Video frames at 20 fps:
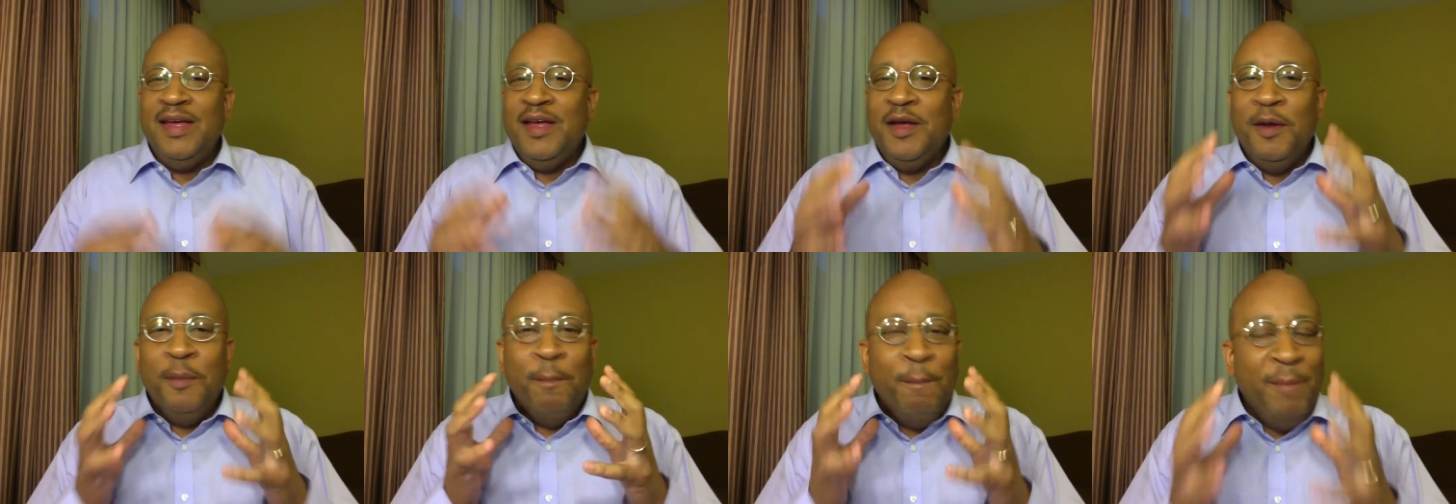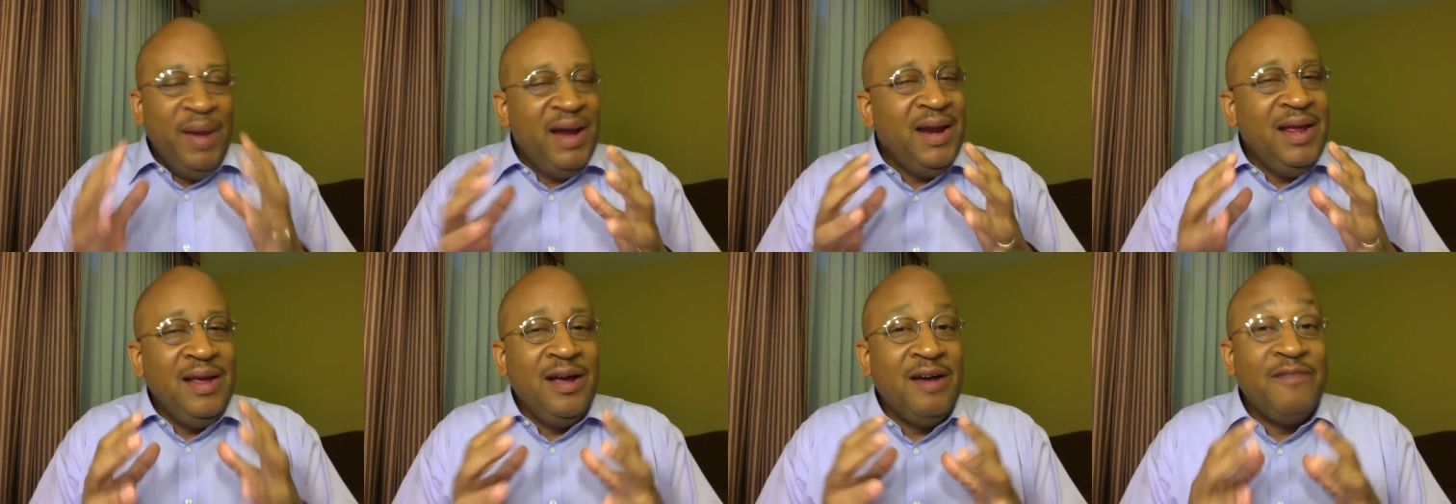
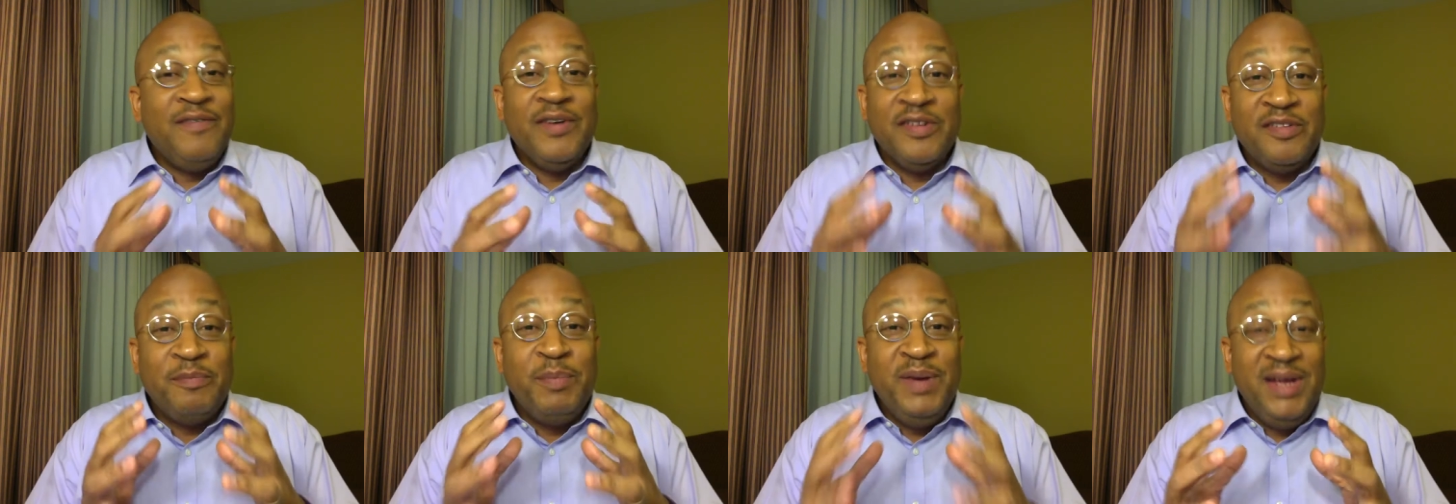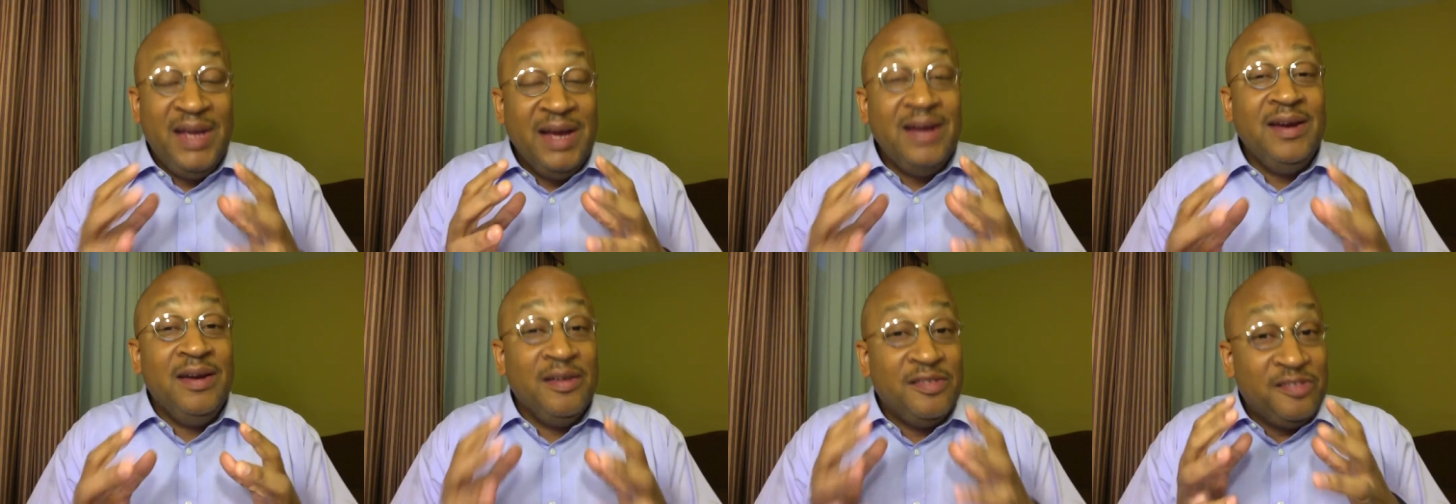many of us
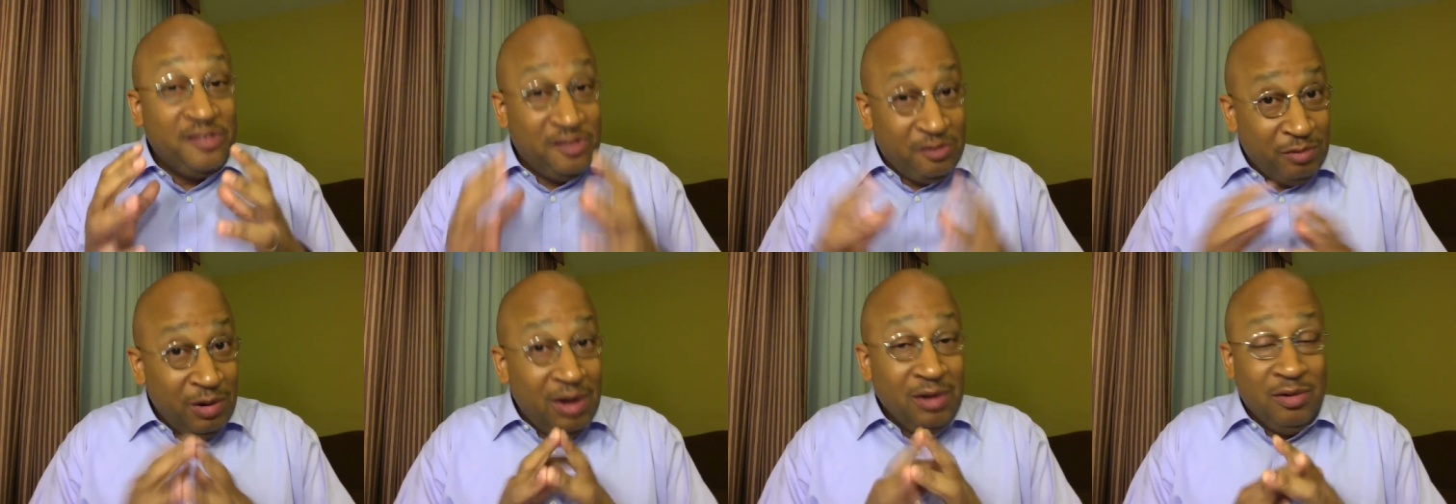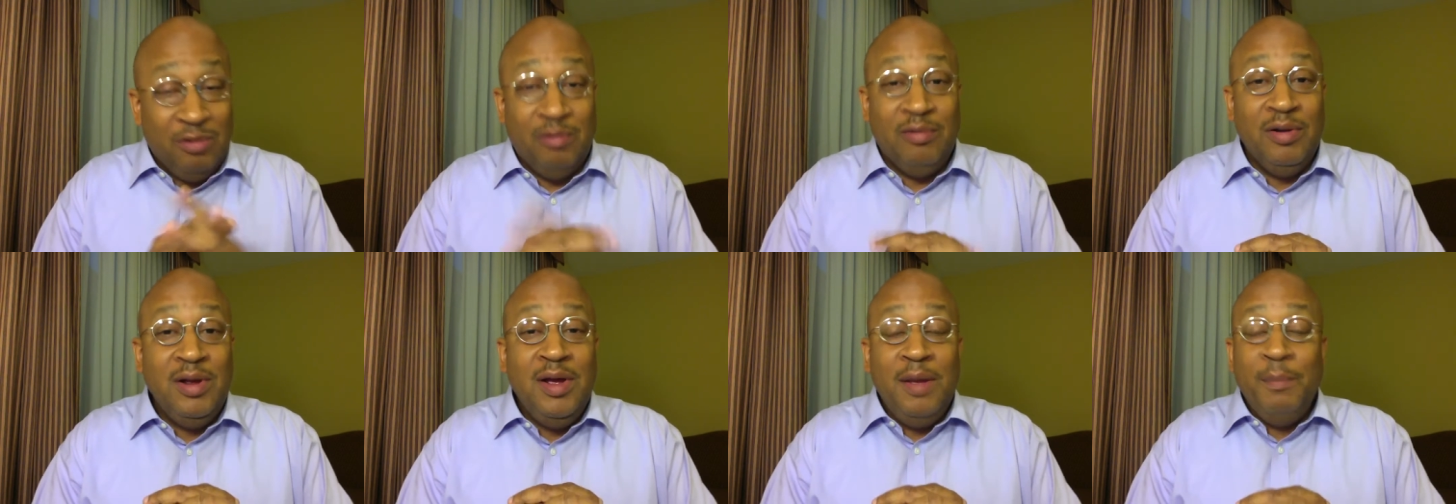begin to
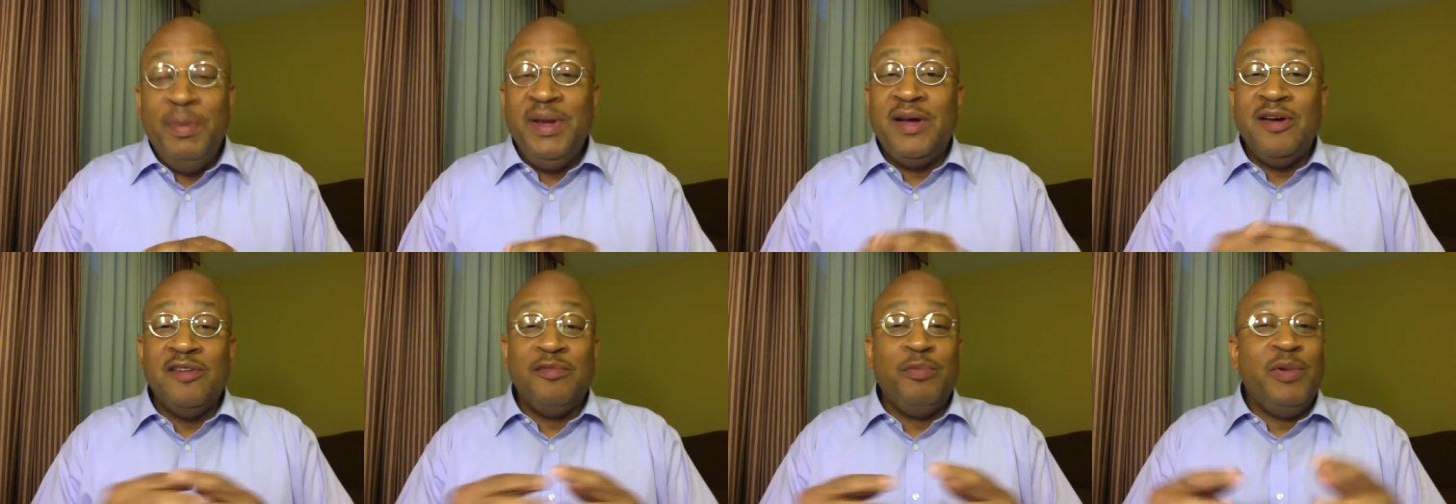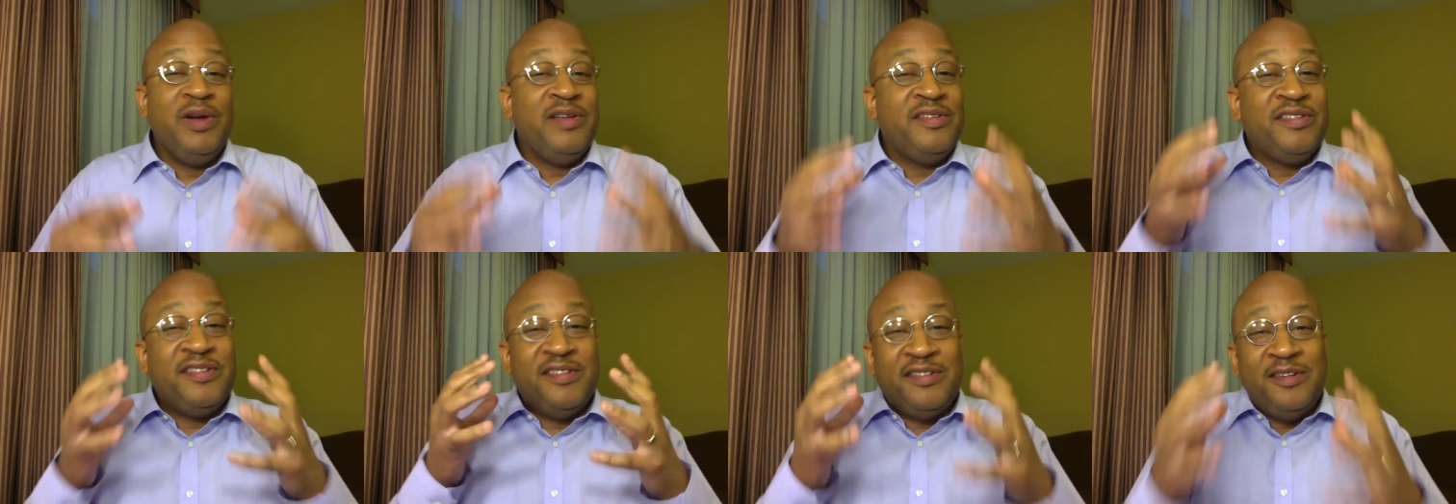struggle because we're
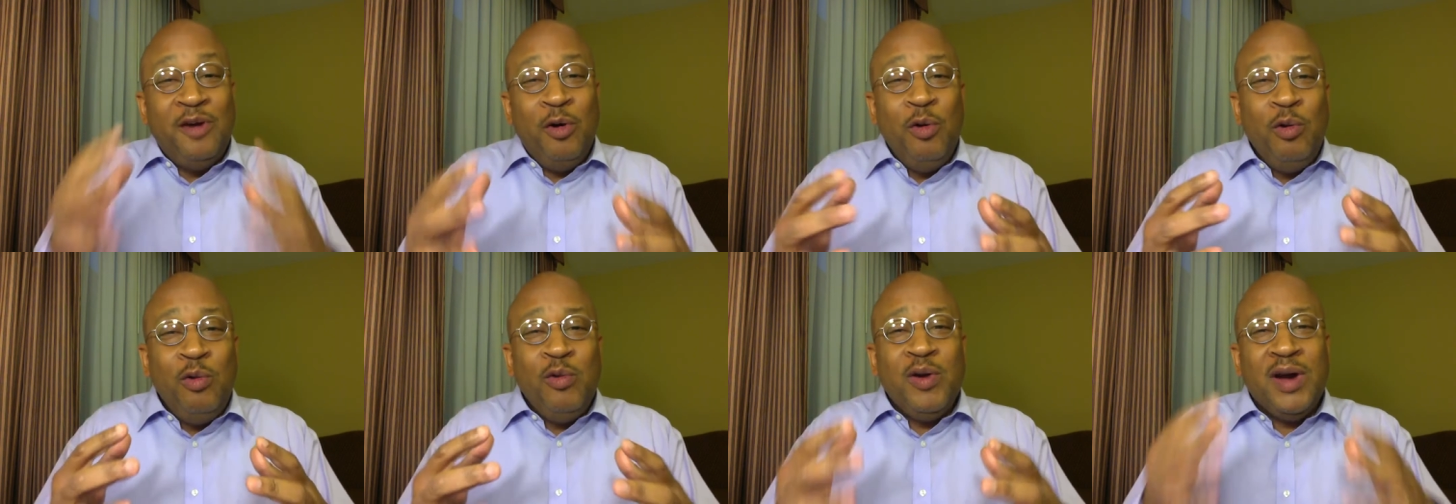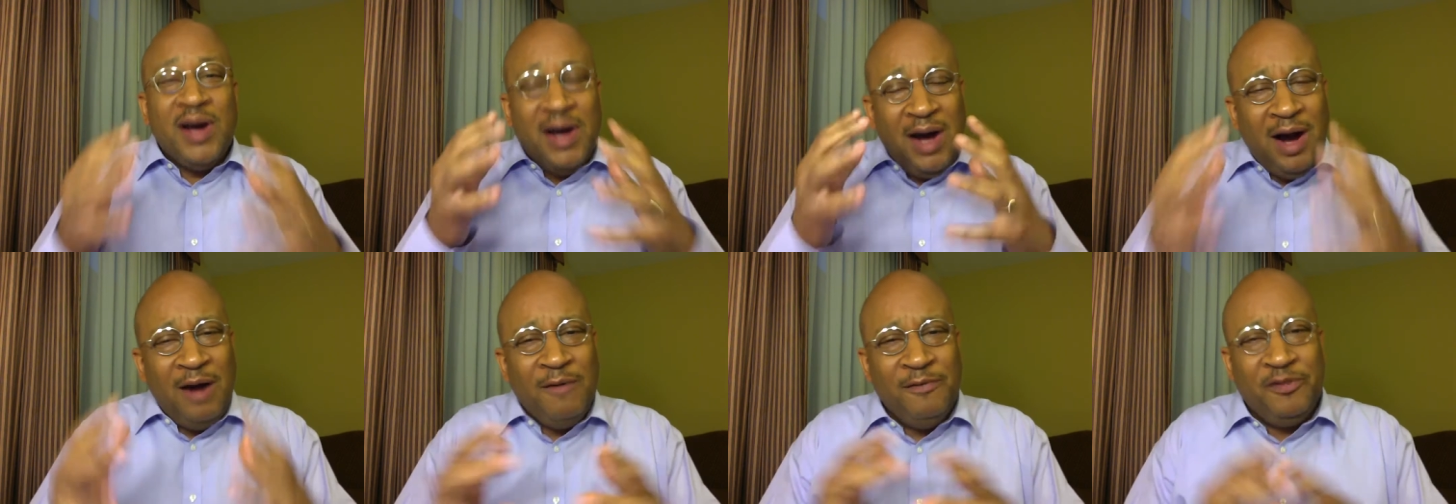so
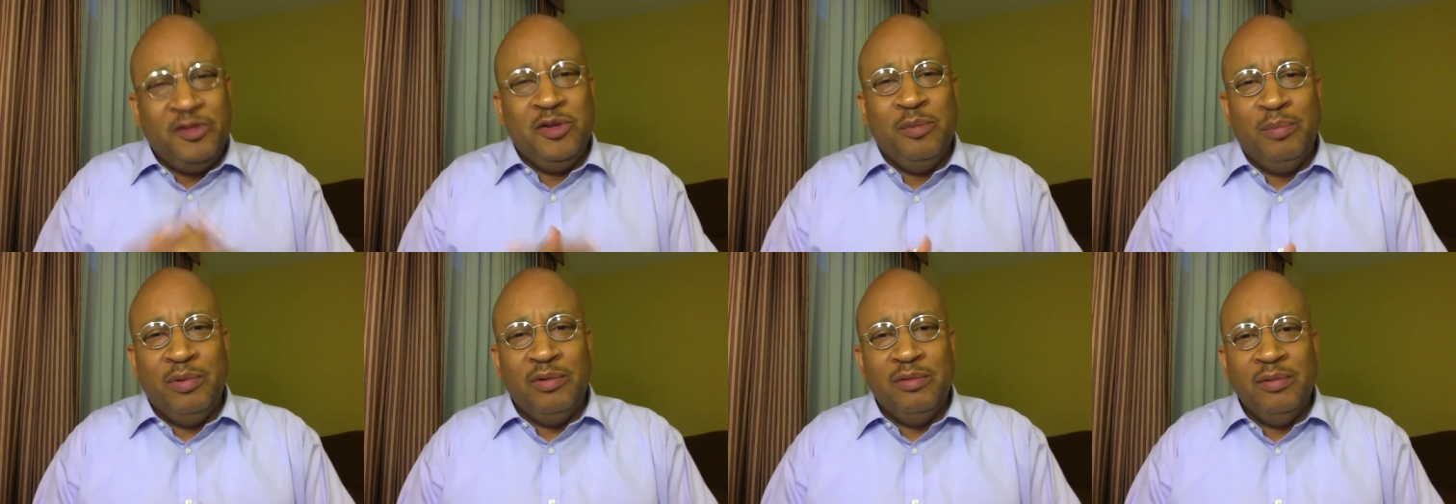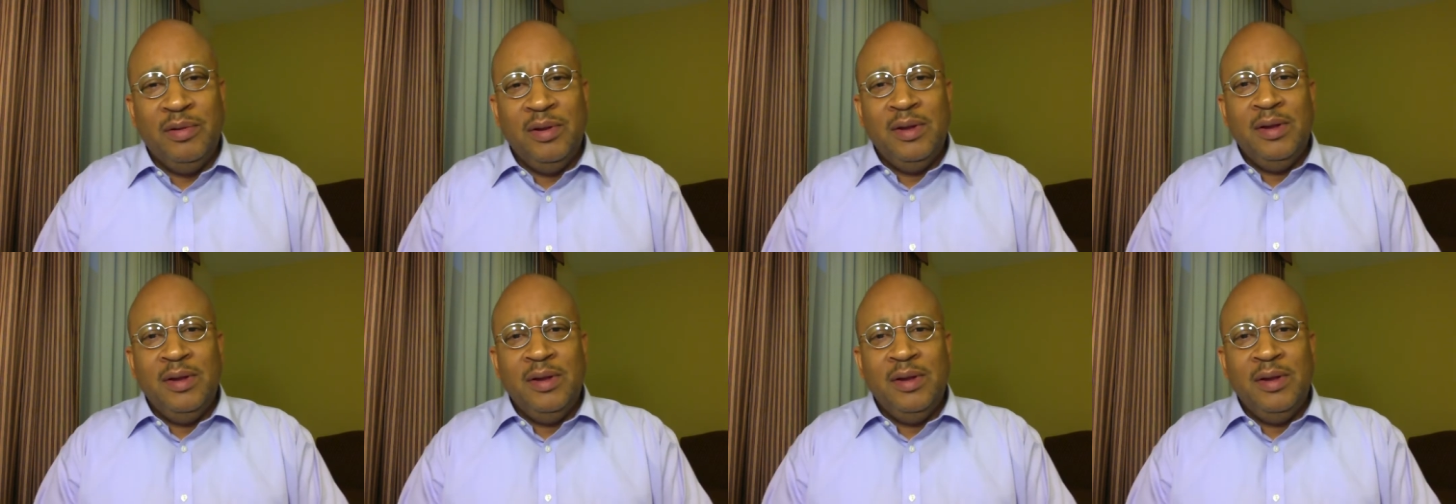comfortable,